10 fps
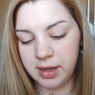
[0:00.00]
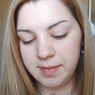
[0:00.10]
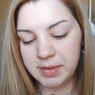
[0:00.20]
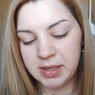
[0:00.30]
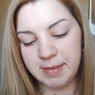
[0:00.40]

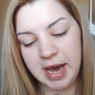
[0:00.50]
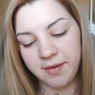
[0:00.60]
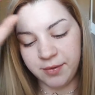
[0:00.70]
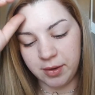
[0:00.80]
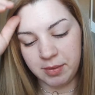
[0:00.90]
cream to matte
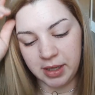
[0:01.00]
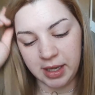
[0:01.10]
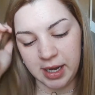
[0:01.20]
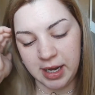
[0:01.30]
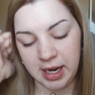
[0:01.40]

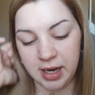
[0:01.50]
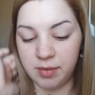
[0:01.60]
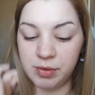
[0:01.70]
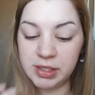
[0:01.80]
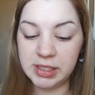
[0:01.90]
formula
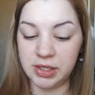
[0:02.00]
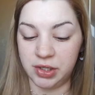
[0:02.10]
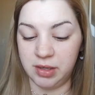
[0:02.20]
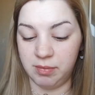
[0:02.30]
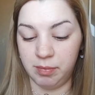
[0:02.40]
and
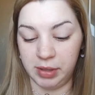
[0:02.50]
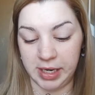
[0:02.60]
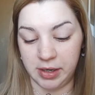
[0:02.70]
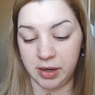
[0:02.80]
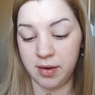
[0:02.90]
precision
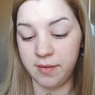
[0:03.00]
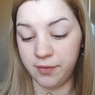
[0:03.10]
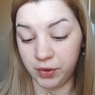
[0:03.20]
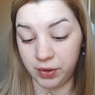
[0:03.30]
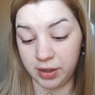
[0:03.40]
blender,
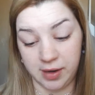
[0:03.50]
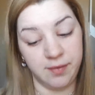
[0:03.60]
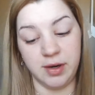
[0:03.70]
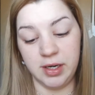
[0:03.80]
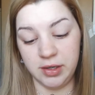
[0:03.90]
full
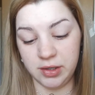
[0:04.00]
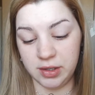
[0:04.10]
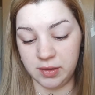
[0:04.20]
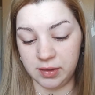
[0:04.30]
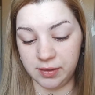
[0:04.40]
coverage.
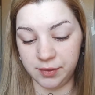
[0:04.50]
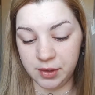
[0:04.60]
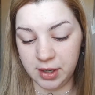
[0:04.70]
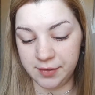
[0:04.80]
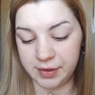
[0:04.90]
So it's a
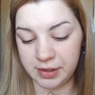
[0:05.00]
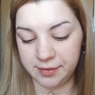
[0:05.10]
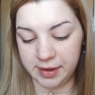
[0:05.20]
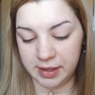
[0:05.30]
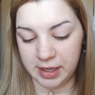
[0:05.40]
full coverage
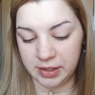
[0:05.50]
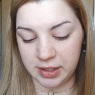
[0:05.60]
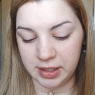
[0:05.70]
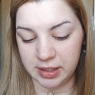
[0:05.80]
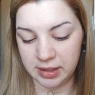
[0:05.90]

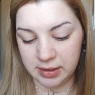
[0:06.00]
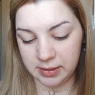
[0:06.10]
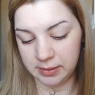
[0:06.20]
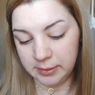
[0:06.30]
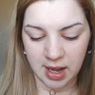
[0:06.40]
foundation,
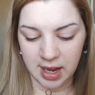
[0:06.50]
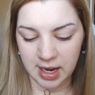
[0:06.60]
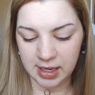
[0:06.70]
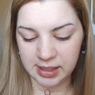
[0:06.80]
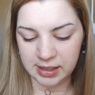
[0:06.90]

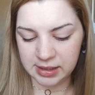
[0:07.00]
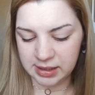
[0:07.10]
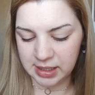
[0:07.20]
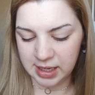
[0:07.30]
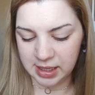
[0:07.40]
and it
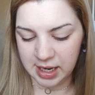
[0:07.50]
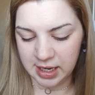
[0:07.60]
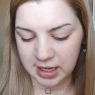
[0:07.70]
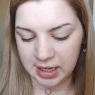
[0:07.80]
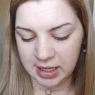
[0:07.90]
doesn't say
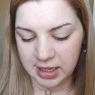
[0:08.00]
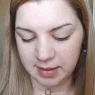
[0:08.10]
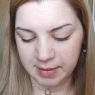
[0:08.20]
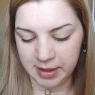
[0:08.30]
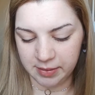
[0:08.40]
like
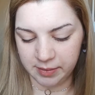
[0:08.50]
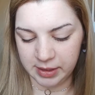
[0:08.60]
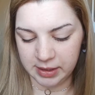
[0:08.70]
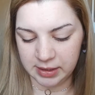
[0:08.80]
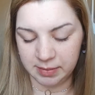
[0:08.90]
anything about
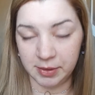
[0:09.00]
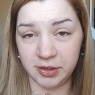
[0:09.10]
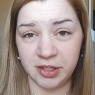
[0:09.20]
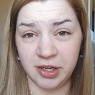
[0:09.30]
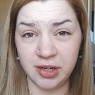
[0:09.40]
what it's
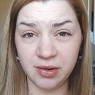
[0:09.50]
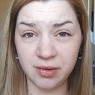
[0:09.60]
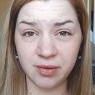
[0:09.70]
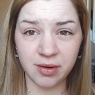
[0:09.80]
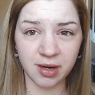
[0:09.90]
supposed to
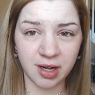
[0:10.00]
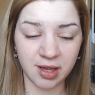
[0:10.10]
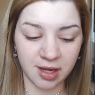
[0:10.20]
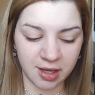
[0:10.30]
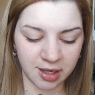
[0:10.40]
do or
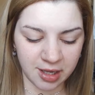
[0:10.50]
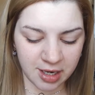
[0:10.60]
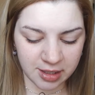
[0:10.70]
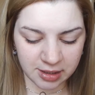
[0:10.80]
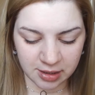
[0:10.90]
anything like
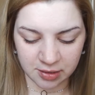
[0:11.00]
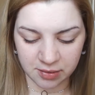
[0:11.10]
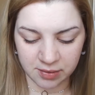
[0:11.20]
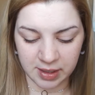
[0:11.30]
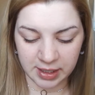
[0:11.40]
that,
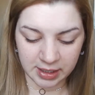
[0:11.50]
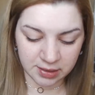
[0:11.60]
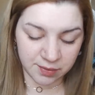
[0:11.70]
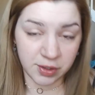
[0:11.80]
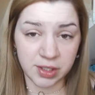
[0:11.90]
so I
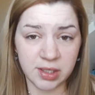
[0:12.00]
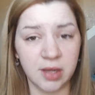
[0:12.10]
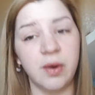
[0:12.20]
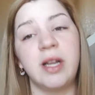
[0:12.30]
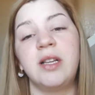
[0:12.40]
guess we're
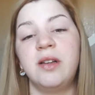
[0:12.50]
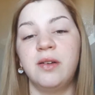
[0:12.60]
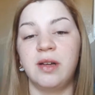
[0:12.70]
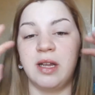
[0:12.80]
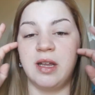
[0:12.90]
just going to